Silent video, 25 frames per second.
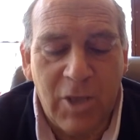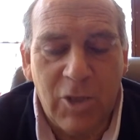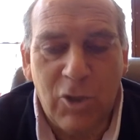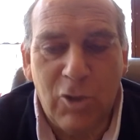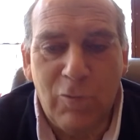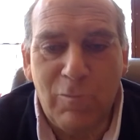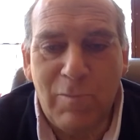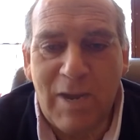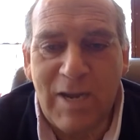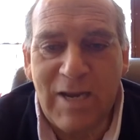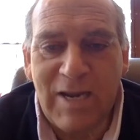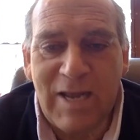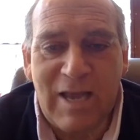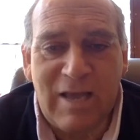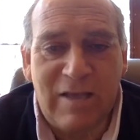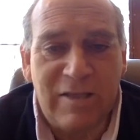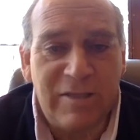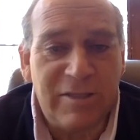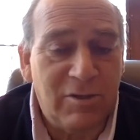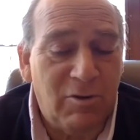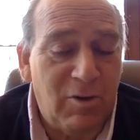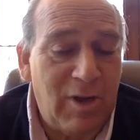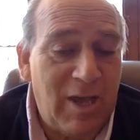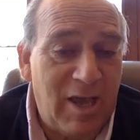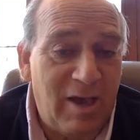You might
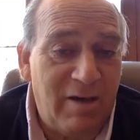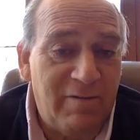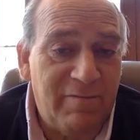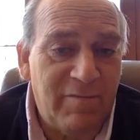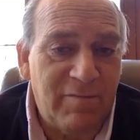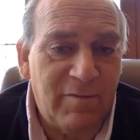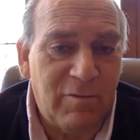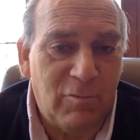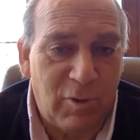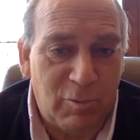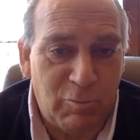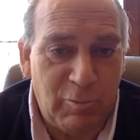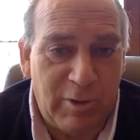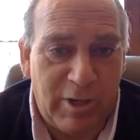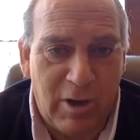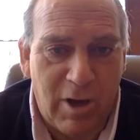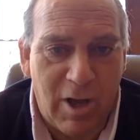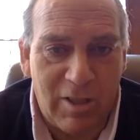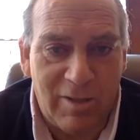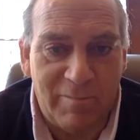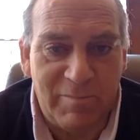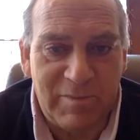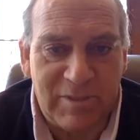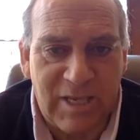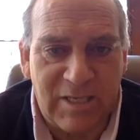also have what we
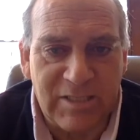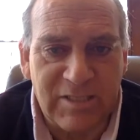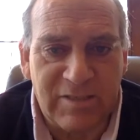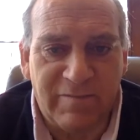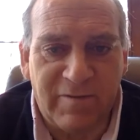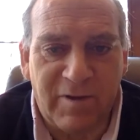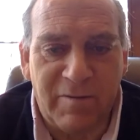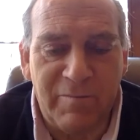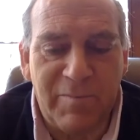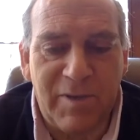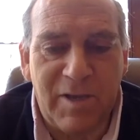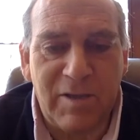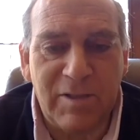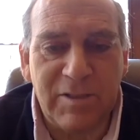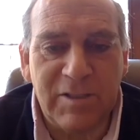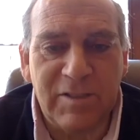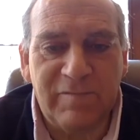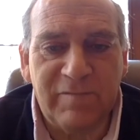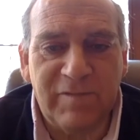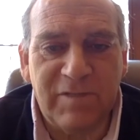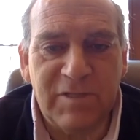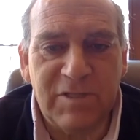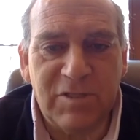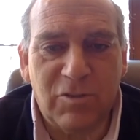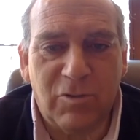call obsessive
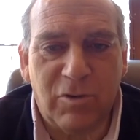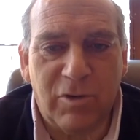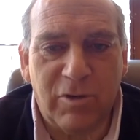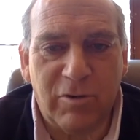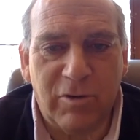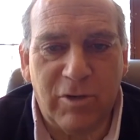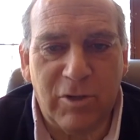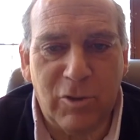compulsive disorder.